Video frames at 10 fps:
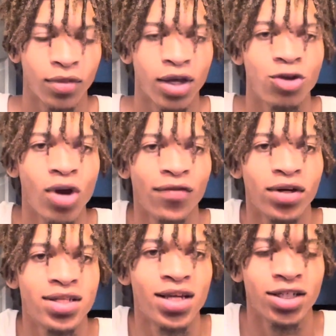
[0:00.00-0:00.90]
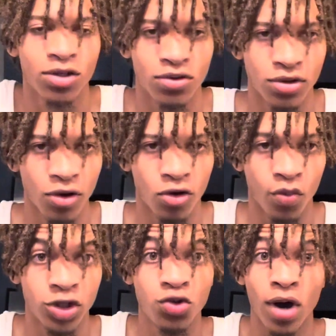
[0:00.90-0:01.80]
You have to assess your circle,
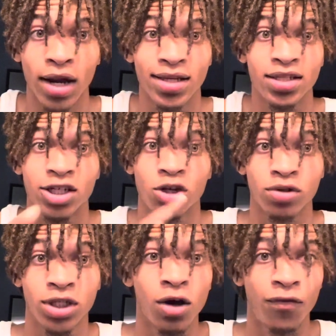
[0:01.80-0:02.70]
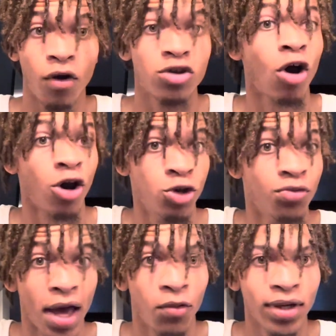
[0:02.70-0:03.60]
but you gotta assess yourself first. Are you
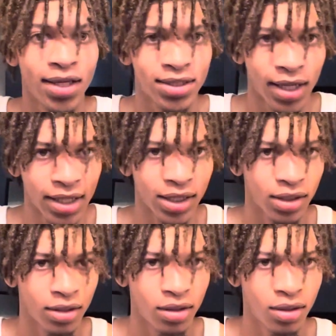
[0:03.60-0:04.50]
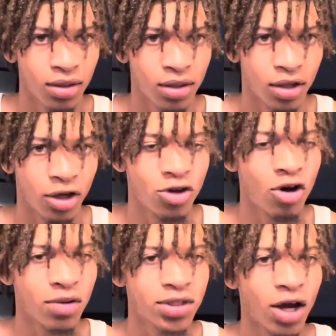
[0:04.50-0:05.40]
that weakest link? You know
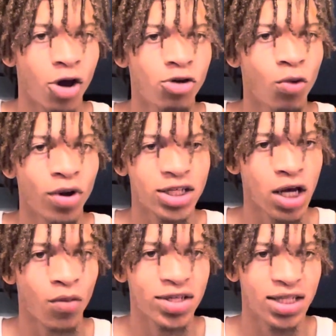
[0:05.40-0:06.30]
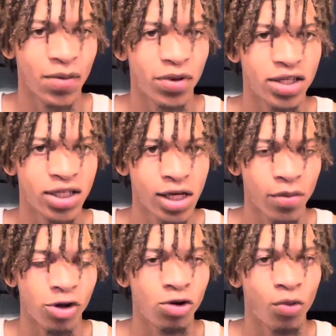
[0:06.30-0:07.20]
what I'm saying? Are you the one that's always skipping the gym?
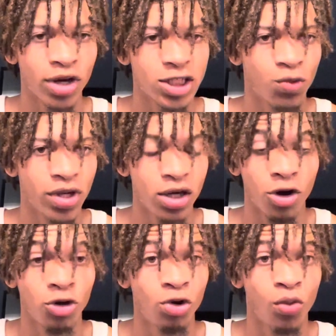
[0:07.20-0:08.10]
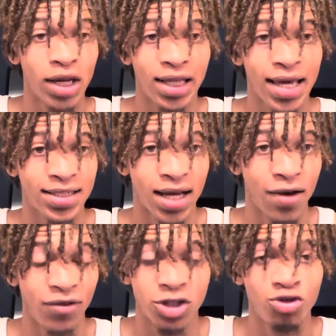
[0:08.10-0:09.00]
Are you the one that's weak? Are you the one that lacks
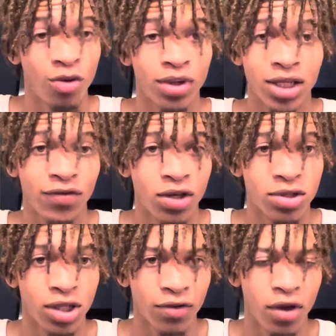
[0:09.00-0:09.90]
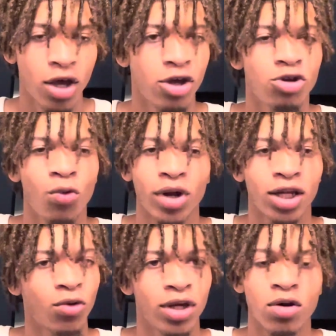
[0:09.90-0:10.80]
confidence? You don't believe in yourself? You the one that
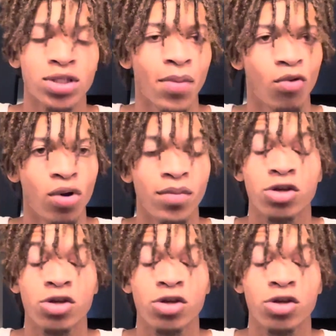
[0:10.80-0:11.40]
don't get no type of women?